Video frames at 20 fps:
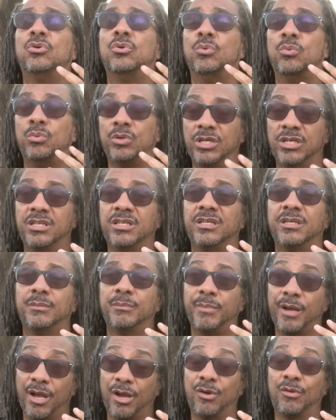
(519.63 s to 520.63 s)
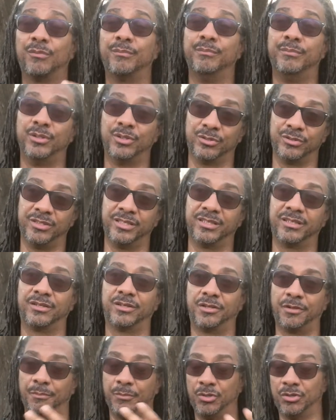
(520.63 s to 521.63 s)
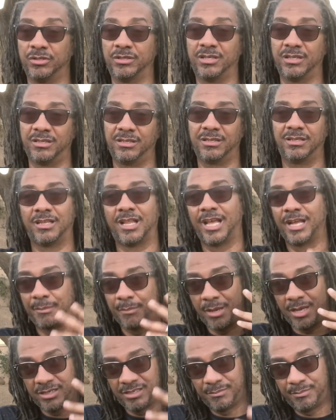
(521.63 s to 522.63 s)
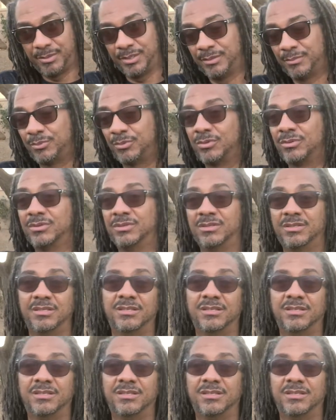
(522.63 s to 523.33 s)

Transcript: really about building community, like-minded people,